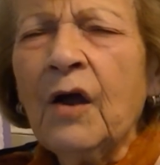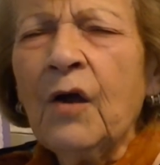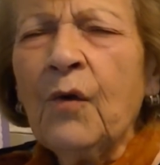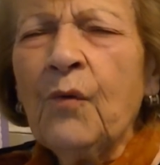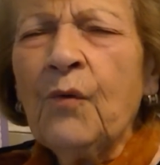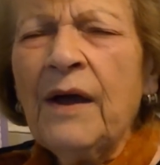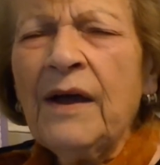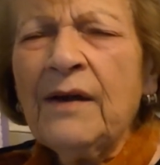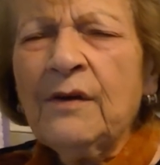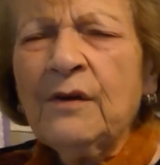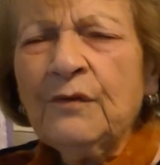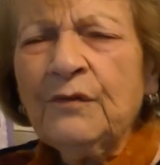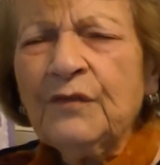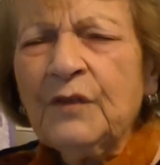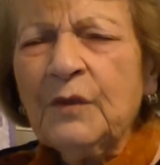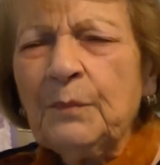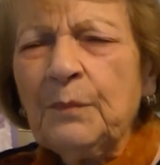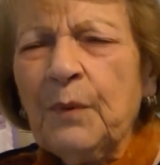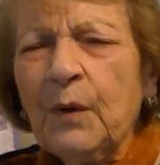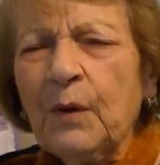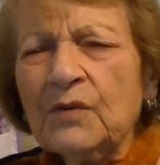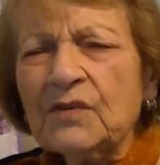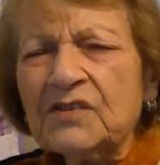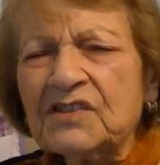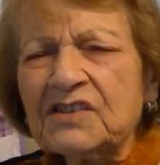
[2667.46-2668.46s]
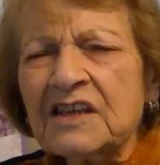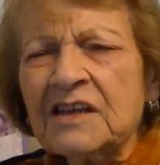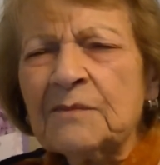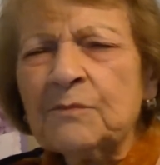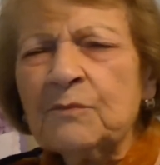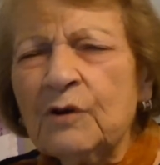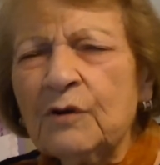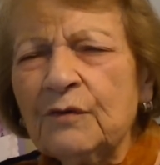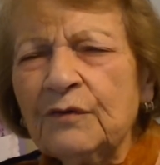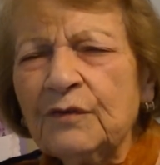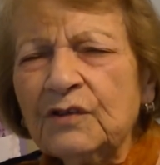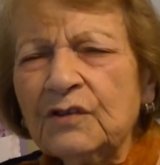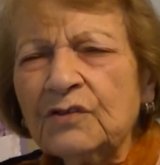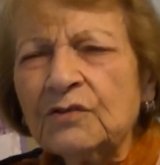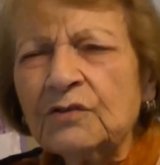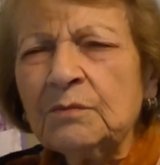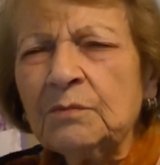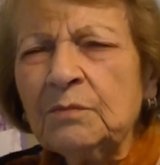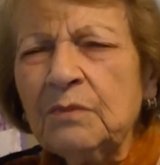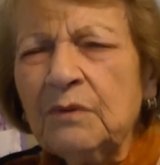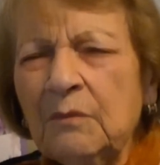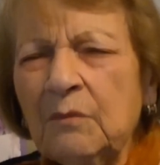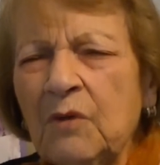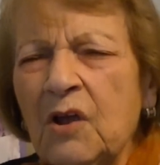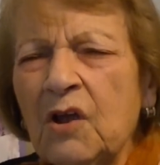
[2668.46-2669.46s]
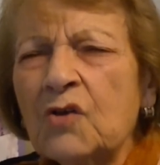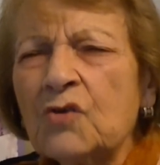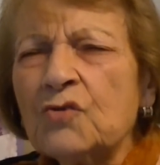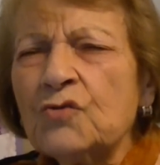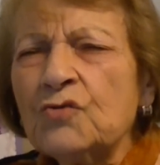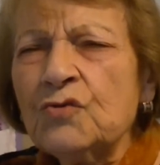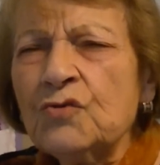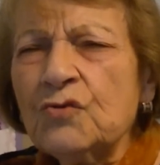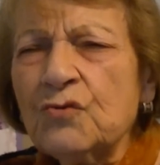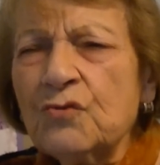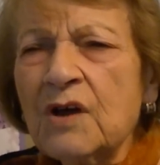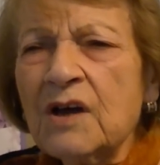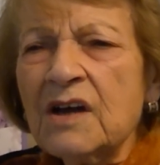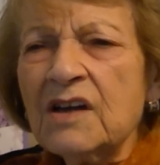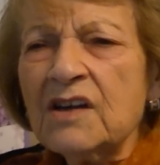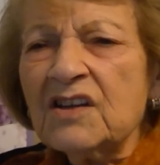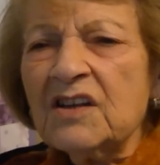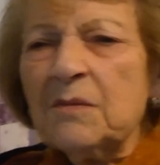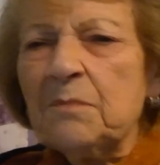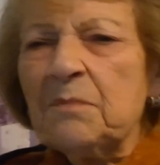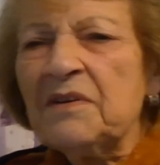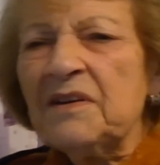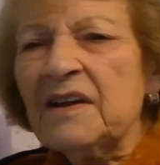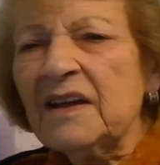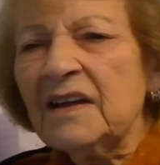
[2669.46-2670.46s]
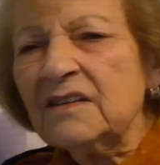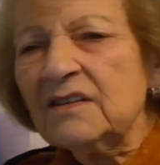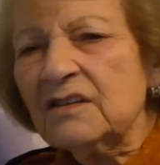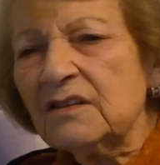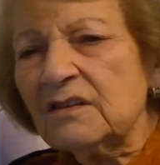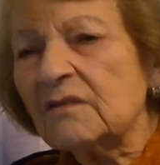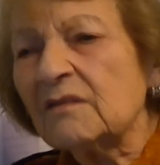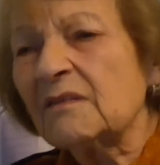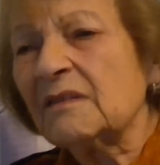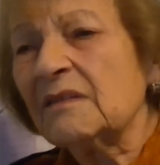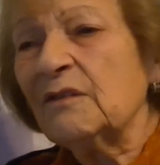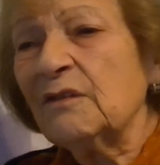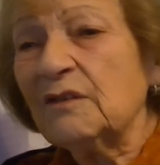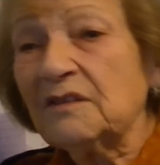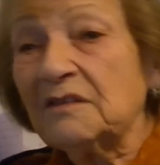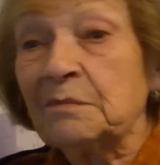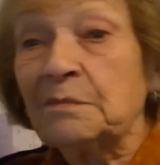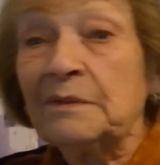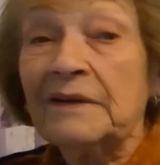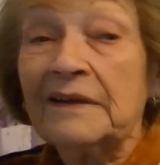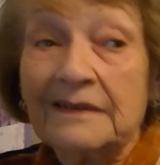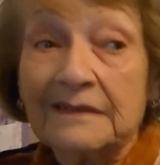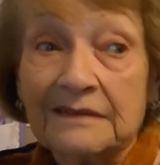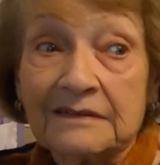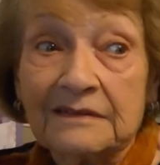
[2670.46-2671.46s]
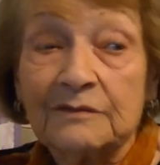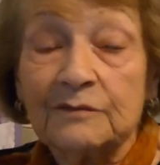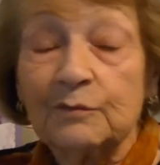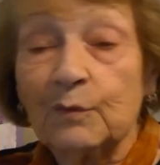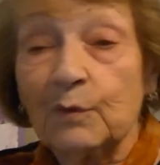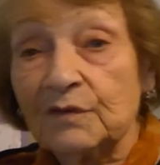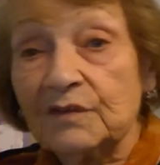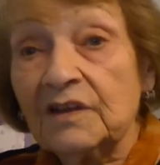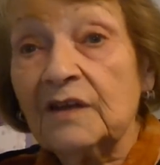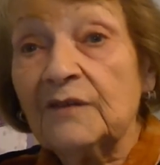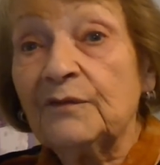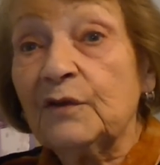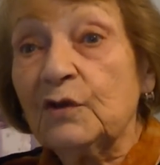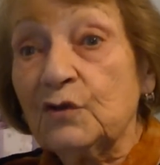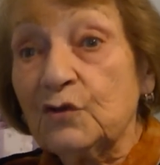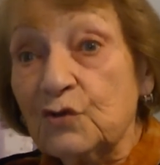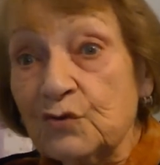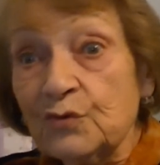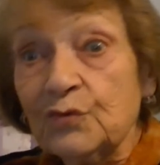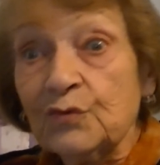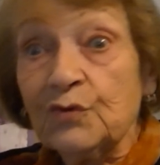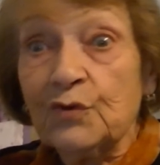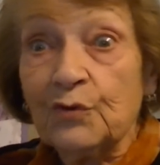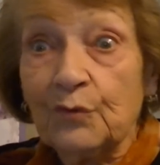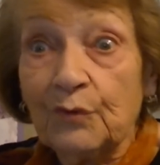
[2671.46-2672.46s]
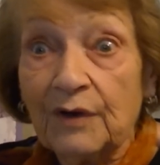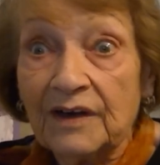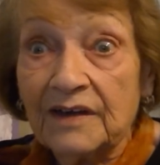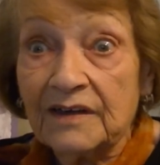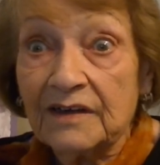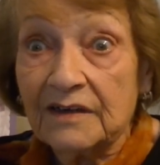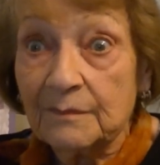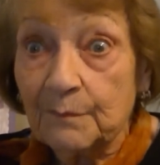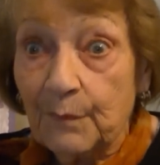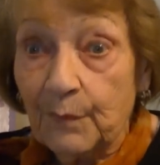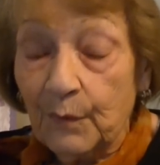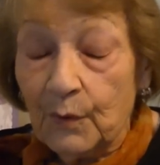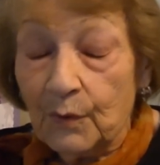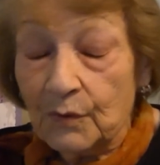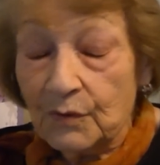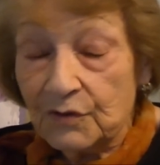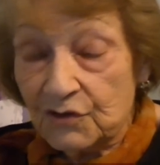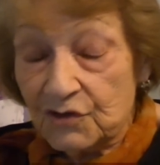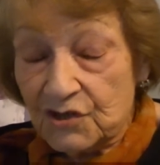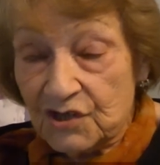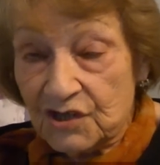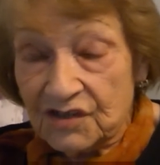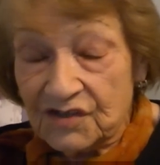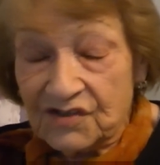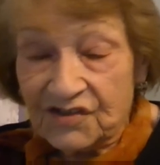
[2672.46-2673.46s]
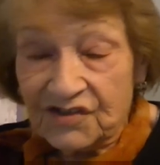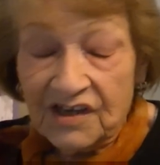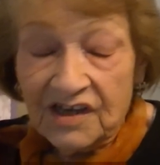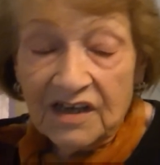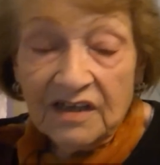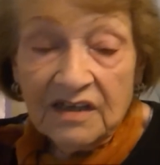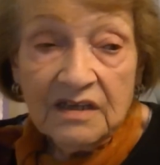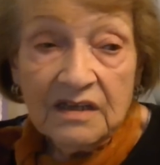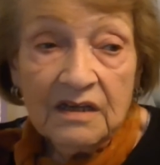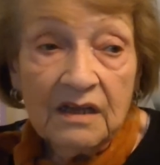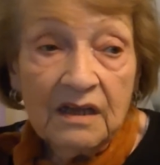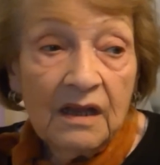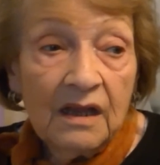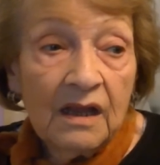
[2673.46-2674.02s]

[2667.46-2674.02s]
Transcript: One of the Poles came over to me. You are a not bloody, whatever Jew you are in Polish, he said.